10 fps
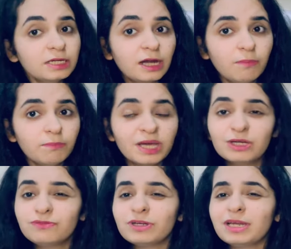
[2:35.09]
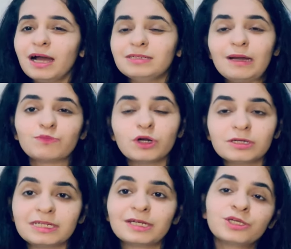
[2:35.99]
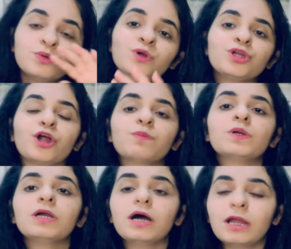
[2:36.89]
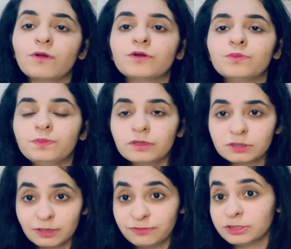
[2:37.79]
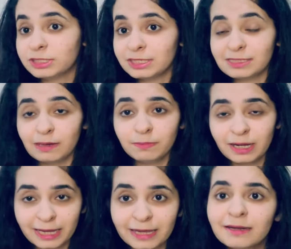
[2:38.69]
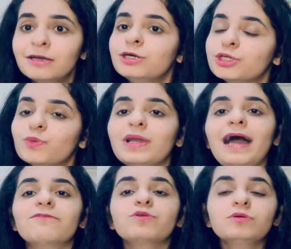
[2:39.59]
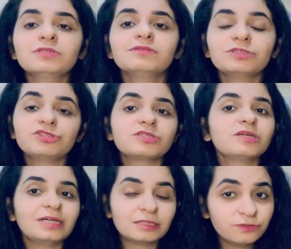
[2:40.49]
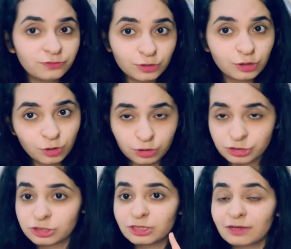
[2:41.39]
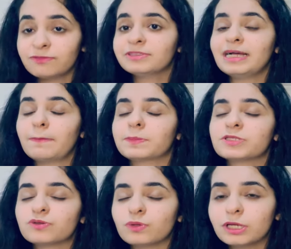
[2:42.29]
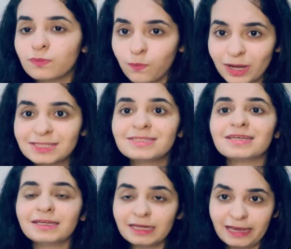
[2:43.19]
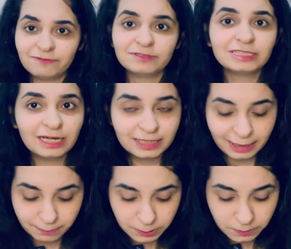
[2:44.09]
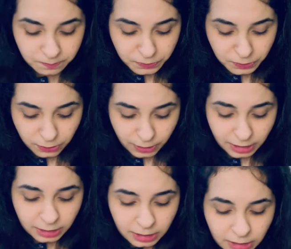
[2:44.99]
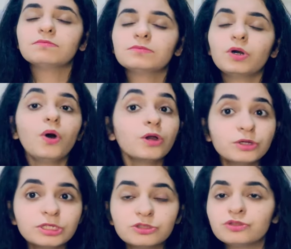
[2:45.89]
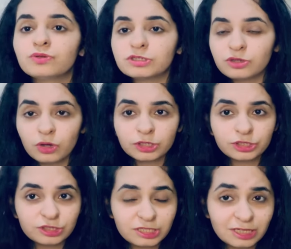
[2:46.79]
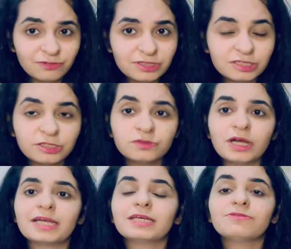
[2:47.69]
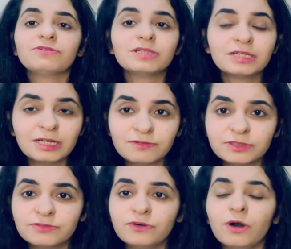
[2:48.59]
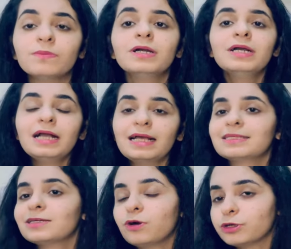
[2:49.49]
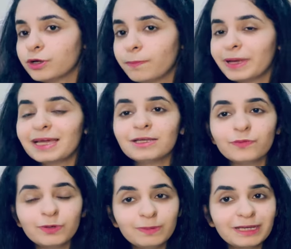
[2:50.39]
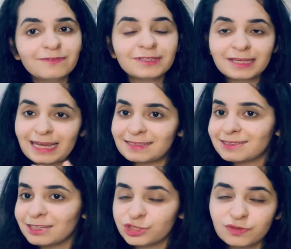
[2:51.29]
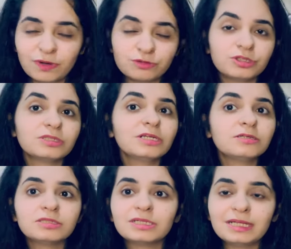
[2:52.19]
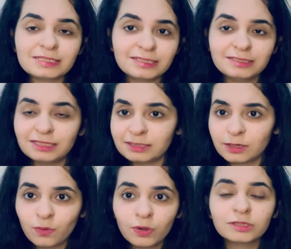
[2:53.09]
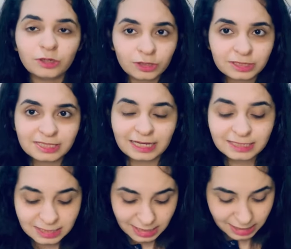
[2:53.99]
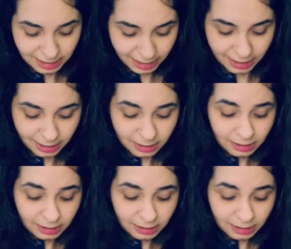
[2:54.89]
Come May, you feel, yeah, I'm not ready, you will not be allowed to defer the exam again. You will have to re register at the full cost. deferral happens only once in every attempt. Okay all you need to do is log into your CFA Institute ID, fill the deferral form, and then on your mail you will be given the cancellation voucher. Literally, that's it. Zada koi rocket science nahi hai.